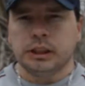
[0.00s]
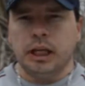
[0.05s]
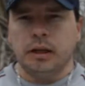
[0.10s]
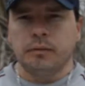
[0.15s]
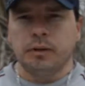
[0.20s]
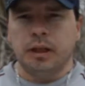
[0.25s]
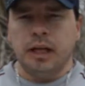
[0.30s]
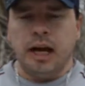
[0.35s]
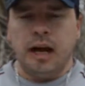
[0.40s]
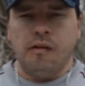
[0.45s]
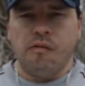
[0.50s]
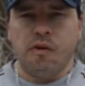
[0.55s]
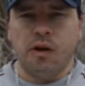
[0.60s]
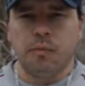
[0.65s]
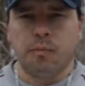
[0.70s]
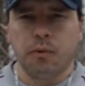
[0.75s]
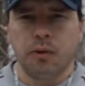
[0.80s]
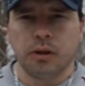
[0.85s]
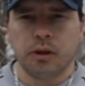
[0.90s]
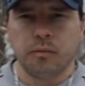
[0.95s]
came to the halfway
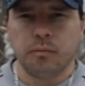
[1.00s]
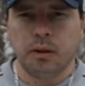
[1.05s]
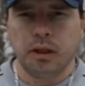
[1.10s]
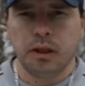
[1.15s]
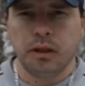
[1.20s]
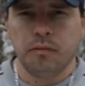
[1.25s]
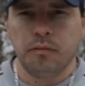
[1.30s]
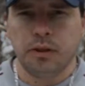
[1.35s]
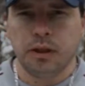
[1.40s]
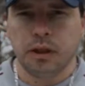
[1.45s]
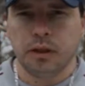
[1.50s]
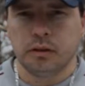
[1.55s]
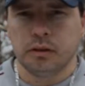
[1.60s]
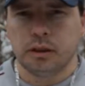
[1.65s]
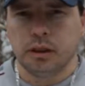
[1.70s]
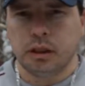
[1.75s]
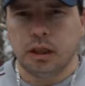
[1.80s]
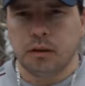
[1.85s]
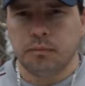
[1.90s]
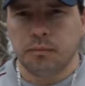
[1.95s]
point of my video, and
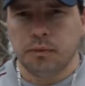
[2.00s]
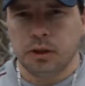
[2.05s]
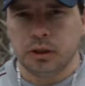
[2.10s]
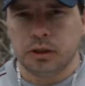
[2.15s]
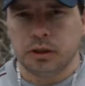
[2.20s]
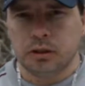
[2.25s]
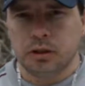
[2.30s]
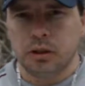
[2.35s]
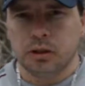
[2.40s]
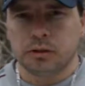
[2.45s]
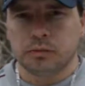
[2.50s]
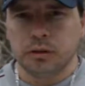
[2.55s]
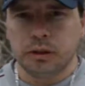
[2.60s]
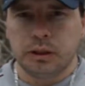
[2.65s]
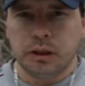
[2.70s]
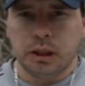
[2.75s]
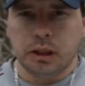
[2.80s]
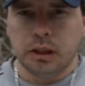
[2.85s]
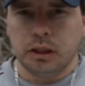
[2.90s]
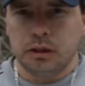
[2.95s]
then I'm just
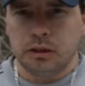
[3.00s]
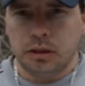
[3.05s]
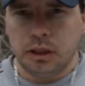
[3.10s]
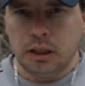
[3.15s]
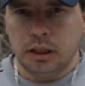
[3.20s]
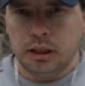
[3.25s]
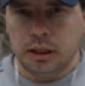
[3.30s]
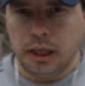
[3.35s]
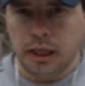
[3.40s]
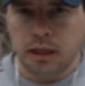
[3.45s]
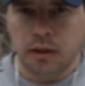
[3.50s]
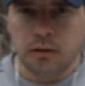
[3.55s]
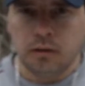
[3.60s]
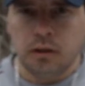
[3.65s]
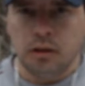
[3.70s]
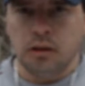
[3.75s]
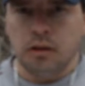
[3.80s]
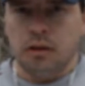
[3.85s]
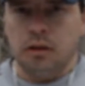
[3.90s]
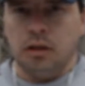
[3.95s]
restarted there now.
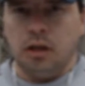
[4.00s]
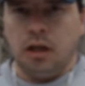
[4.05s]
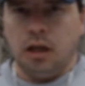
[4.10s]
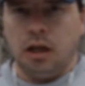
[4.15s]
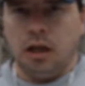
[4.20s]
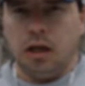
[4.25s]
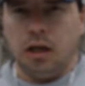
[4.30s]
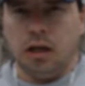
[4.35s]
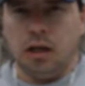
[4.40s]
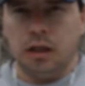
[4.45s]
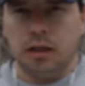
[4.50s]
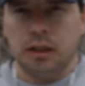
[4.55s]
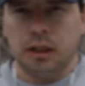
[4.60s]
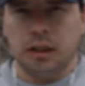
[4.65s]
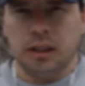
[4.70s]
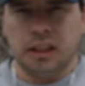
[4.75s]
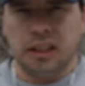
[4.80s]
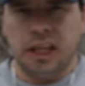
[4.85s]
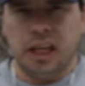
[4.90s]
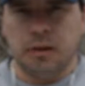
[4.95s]
I think
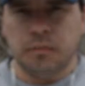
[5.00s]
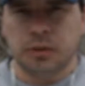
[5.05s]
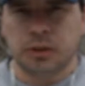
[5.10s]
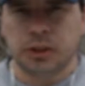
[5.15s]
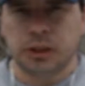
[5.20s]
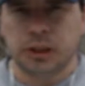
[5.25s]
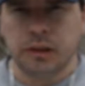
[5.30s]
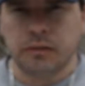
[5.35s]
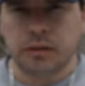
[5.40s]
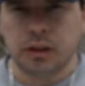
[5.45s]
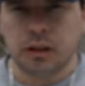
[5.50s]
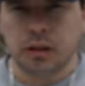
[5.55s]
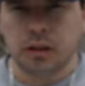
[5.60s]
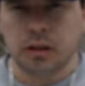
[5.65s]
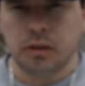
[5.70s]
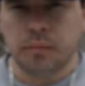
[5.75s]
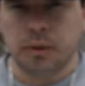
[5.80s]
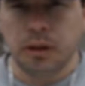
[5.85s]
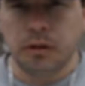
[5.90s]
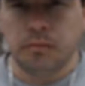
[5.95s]
the camera shifted a
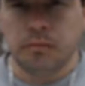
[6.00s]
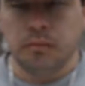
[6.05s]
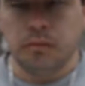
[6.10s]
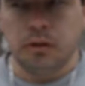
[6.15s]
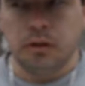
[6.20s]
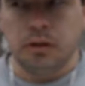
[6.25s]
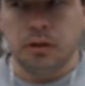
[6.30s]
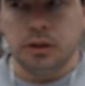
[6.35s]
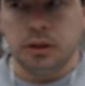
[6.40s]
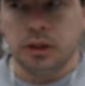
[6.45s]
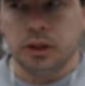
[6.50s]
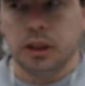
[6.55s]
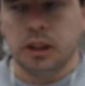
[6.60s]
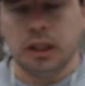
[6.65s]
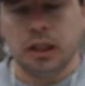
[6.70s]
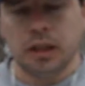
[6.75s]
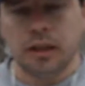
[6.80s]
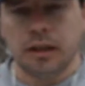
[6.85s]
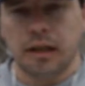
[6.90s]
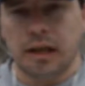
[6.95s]
little bit. You can
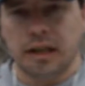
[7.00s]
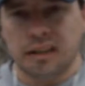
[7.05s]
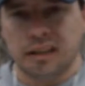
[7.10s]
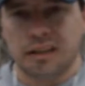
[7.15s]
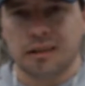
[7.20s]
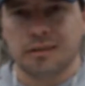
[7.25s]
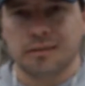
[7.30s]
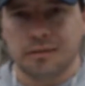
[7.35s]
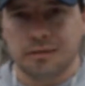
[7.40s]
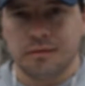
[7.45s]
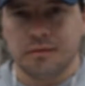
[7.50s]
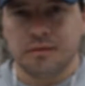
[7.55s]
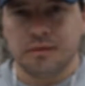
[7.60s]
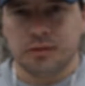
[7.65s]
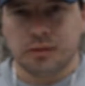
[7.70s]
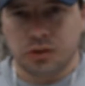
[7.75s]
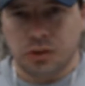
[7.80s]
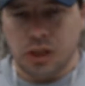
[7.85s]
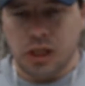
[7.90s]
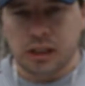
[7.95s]
hear that
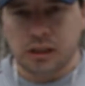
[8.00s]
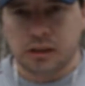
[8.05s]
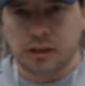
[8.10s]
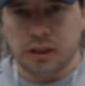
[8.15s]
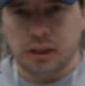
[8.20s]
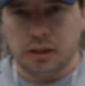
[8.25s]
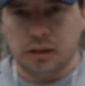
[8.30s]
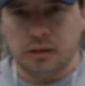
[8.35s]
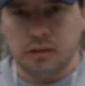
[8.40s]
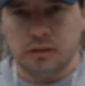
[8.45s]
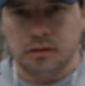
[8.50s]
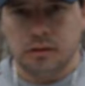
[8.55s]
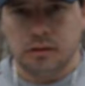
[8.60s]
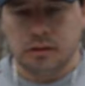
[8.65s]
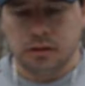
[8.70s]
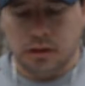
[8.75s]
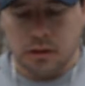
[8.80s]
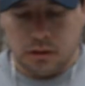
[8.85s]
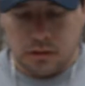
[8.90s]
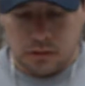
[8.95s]
truck still,
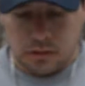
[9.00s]
so.